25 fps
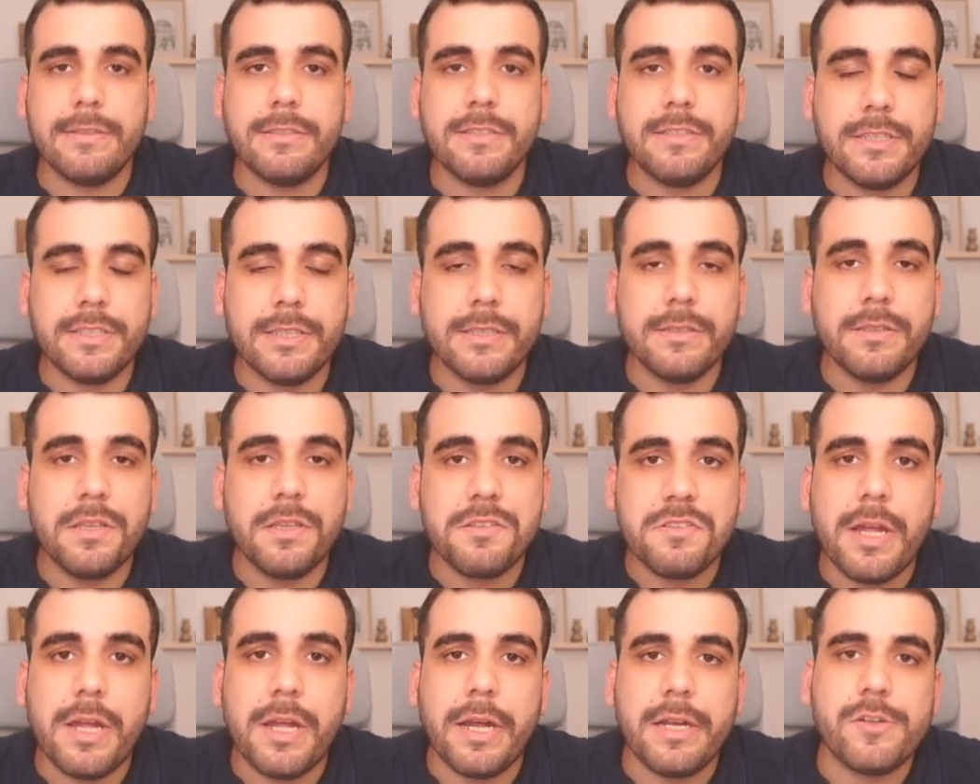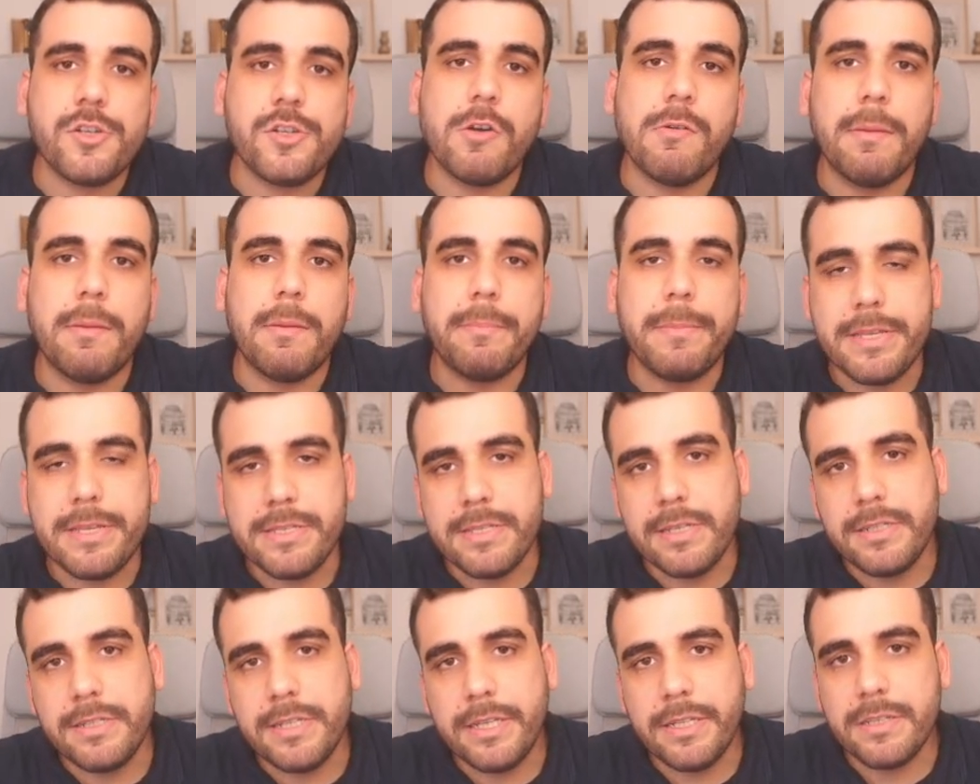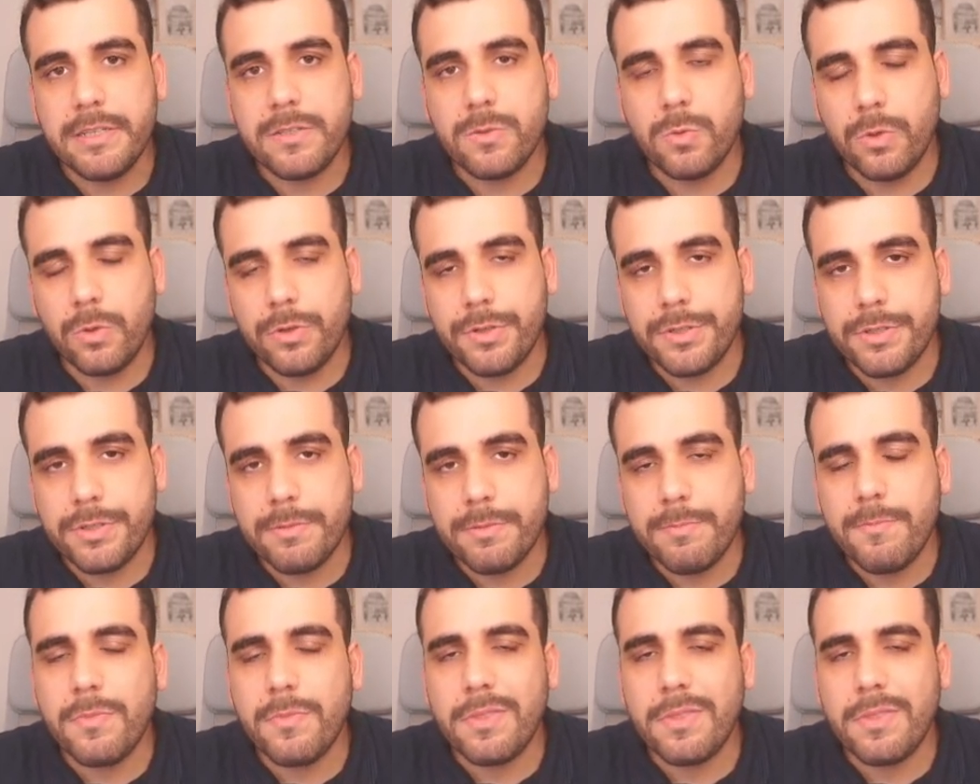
still does not show up as a data source.